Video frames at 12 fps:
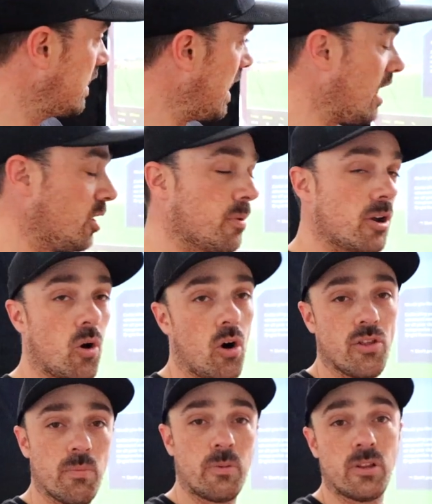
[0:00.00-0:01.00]
You calibrate
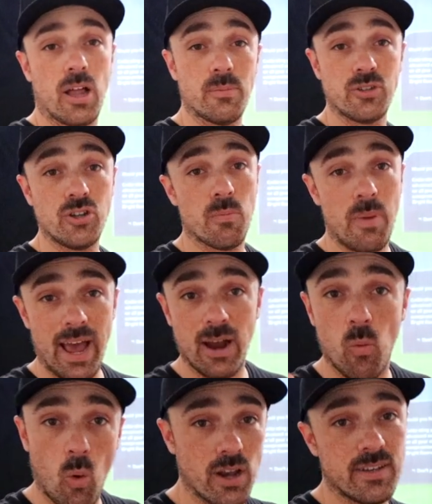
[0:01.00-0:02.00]
all the clubs in your
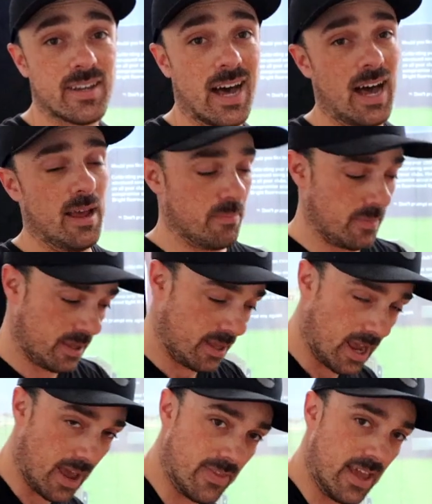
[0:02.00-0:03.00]
bag one time
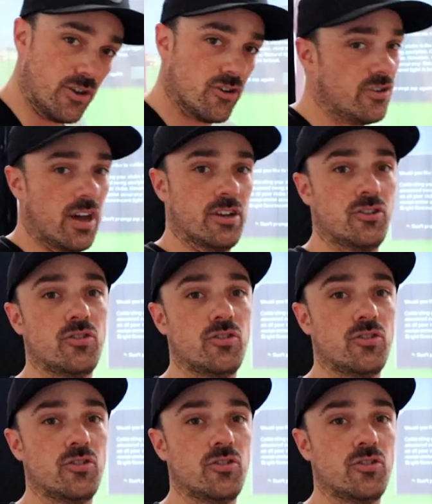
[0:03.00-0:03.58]
and then you're done.